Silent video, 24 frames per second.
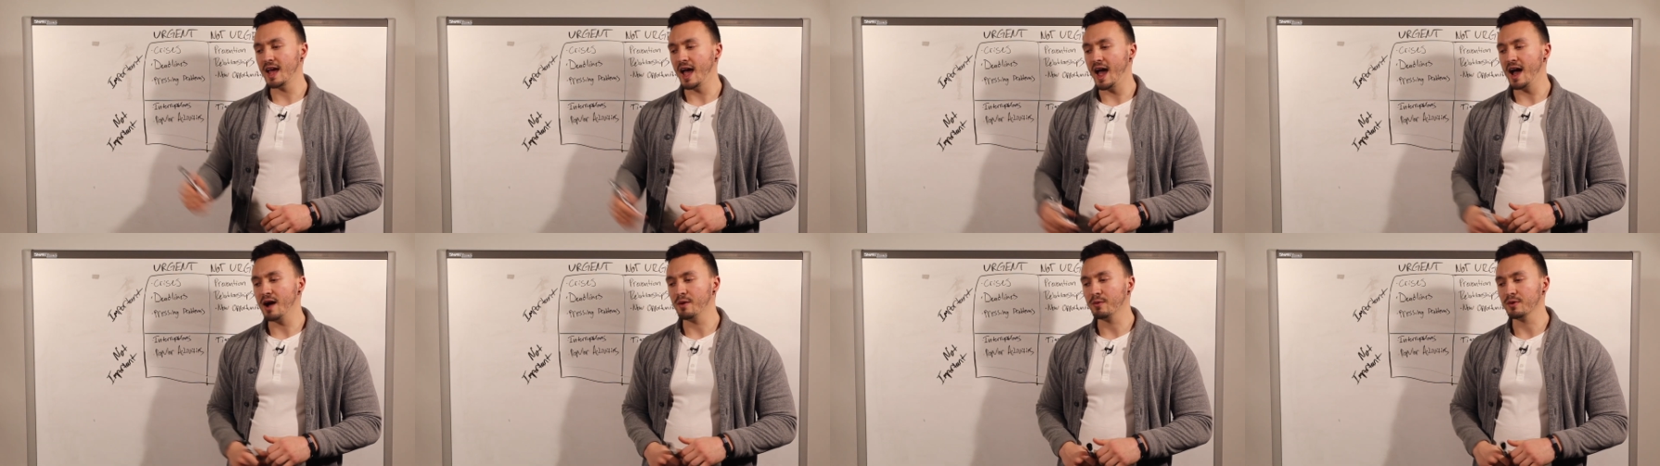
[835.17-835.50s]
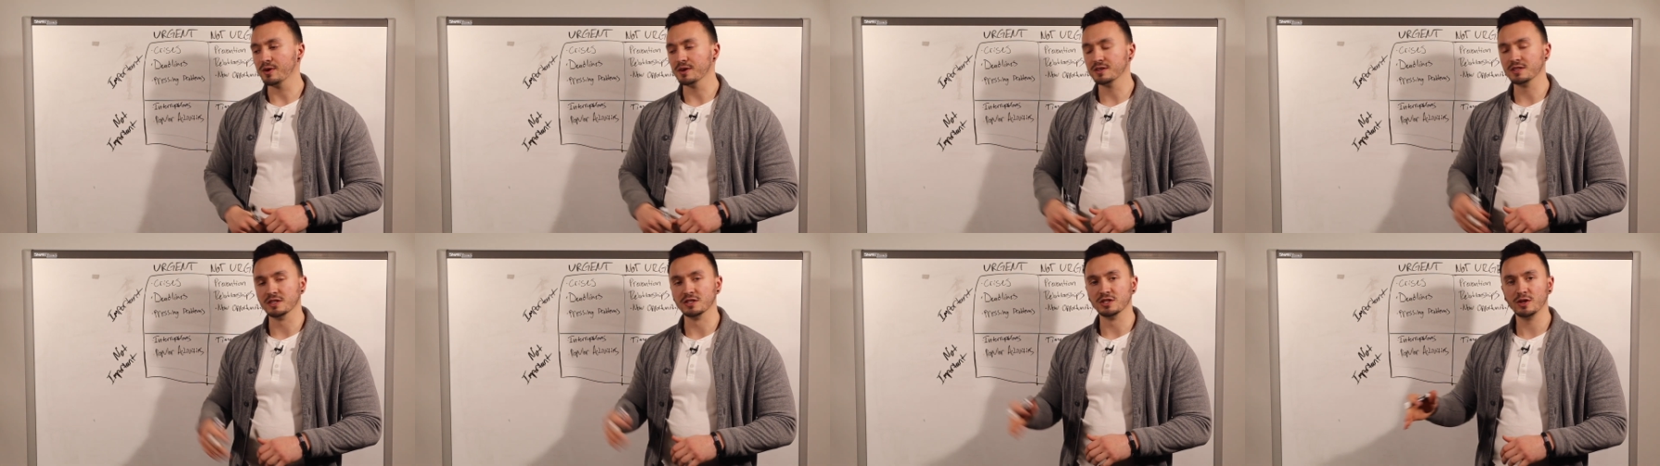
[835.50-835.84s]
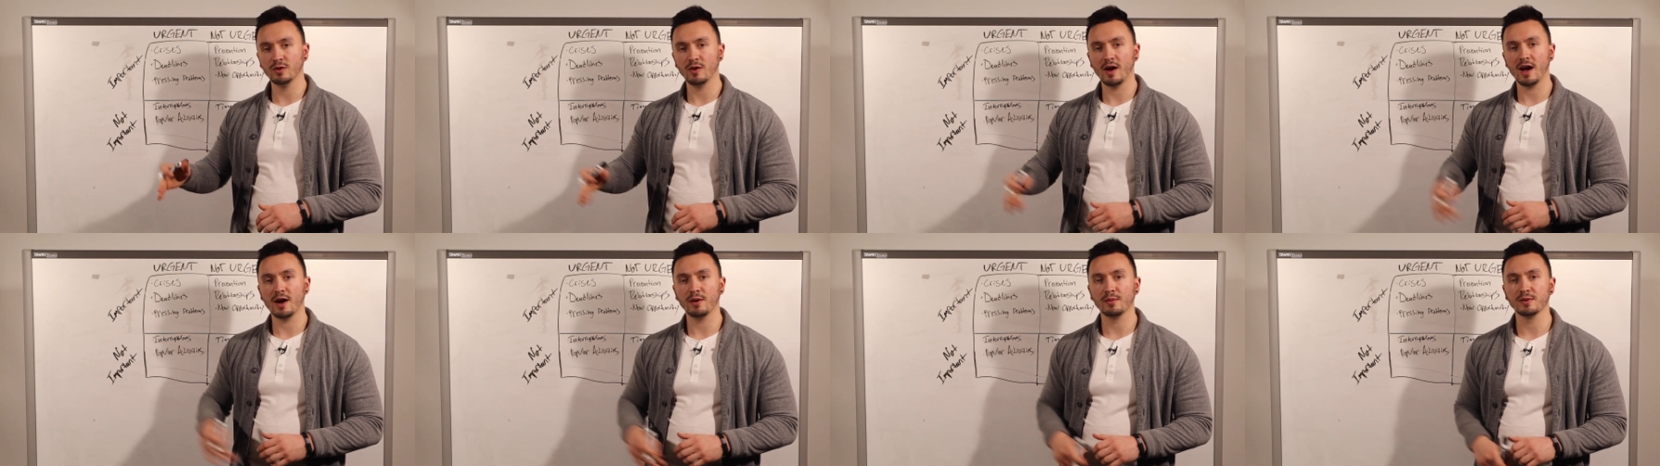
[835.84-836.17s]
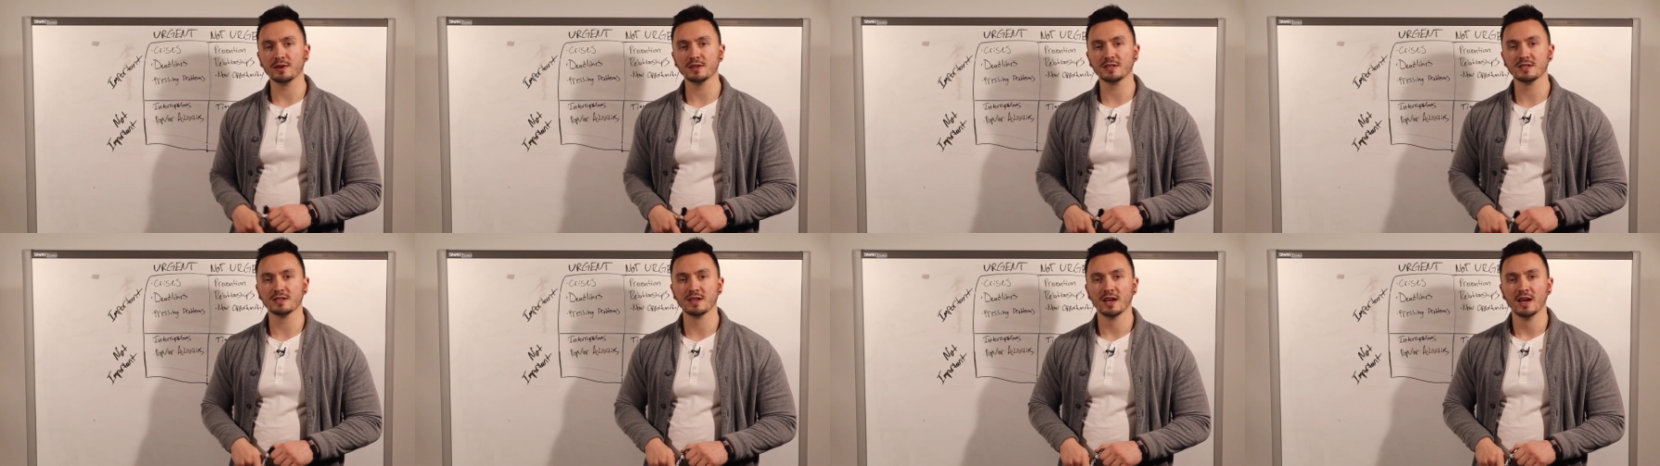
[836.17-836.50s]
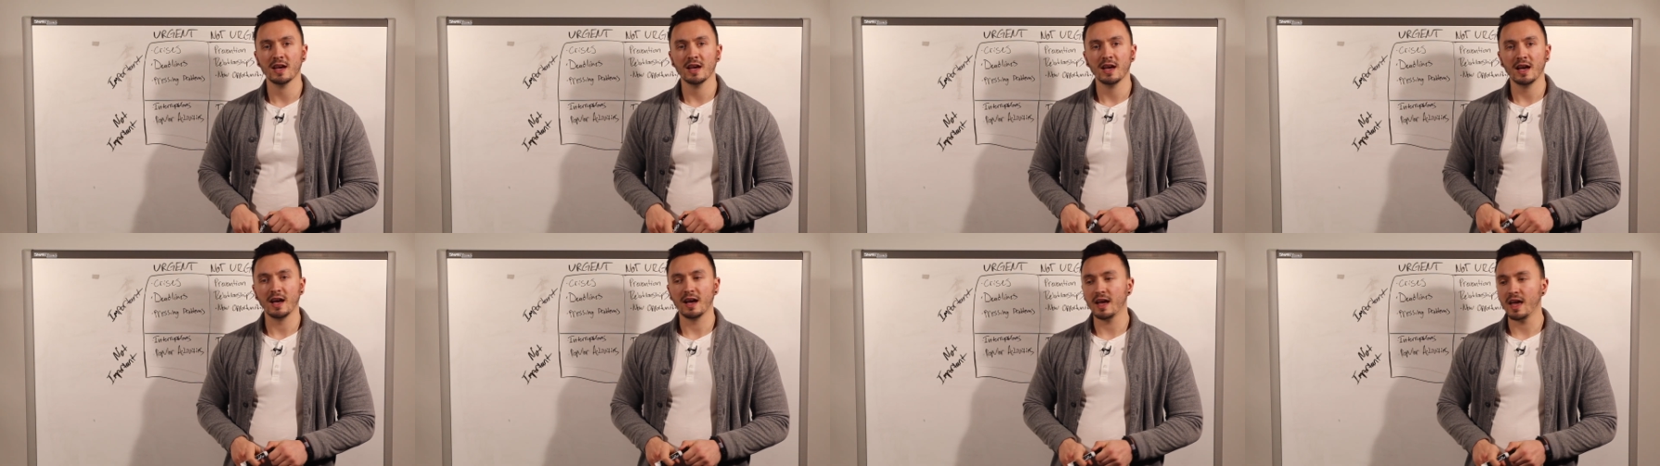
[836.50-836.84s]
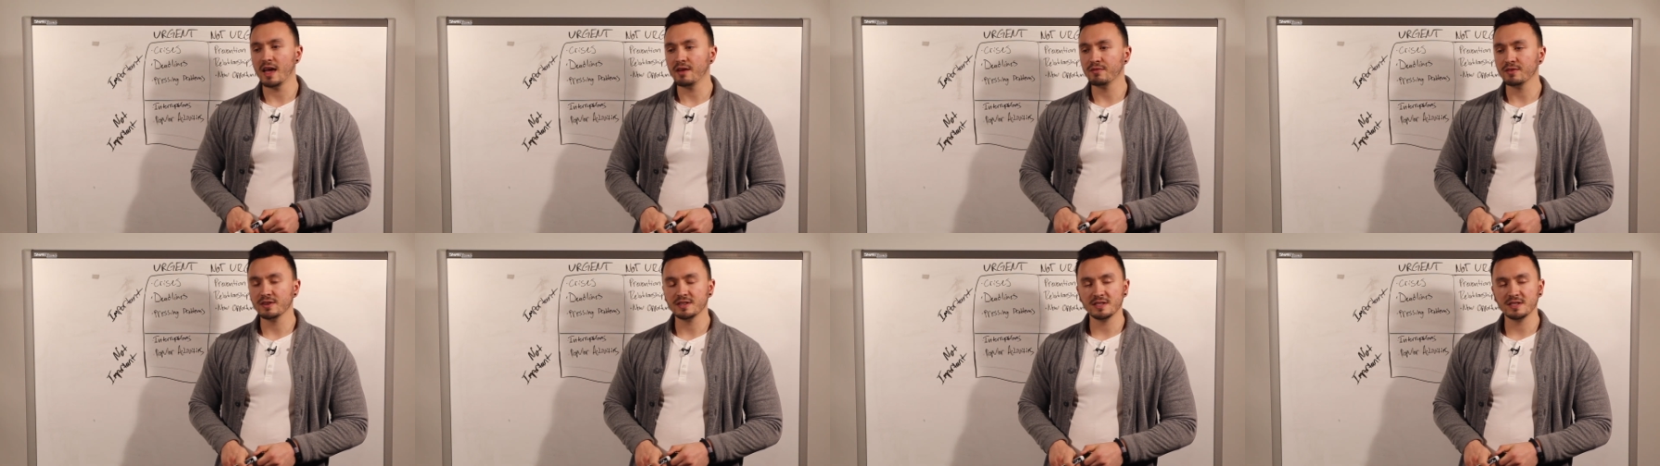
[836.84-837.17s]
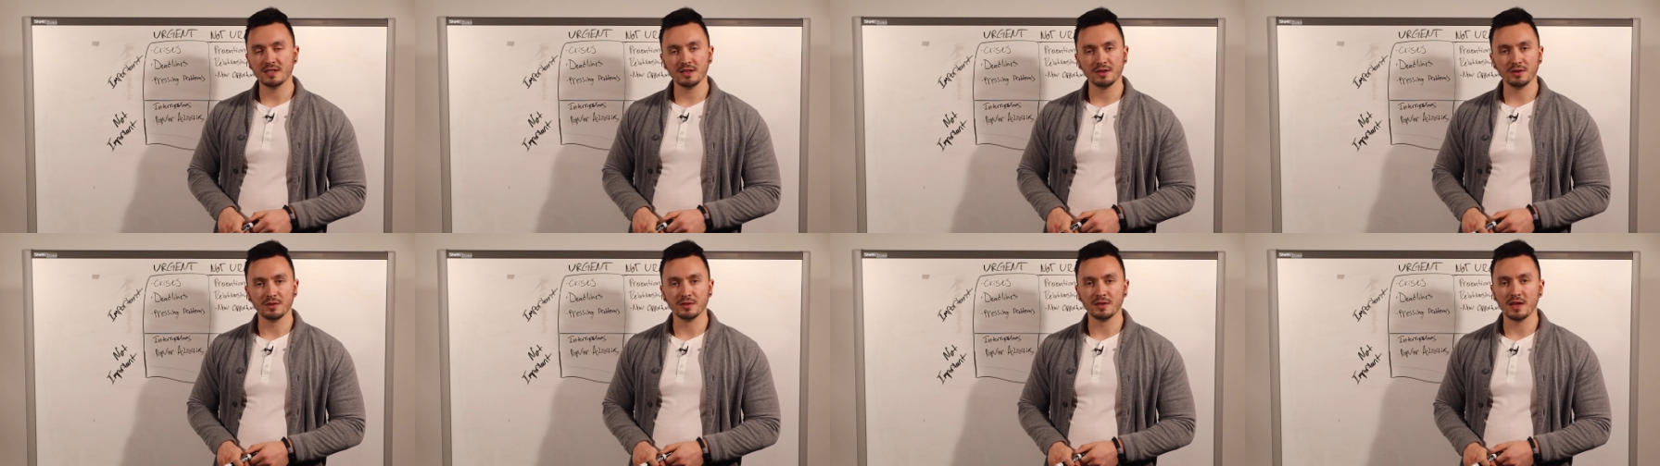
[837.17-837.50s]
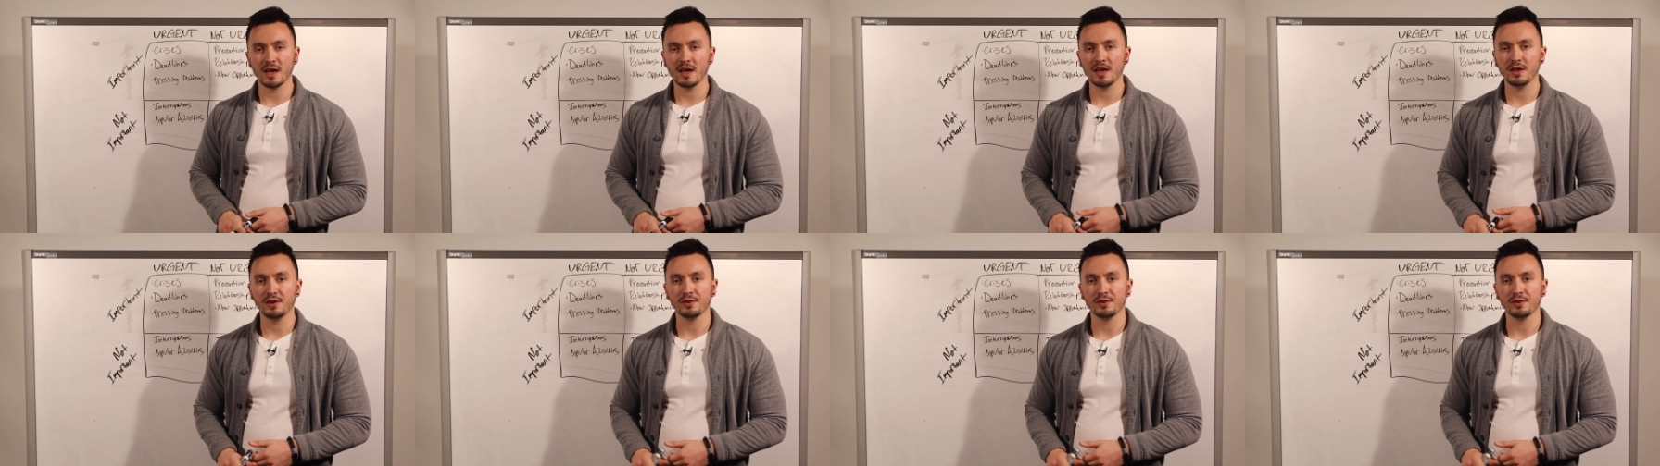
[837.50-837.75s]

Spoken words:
hour to 2 hours every single day,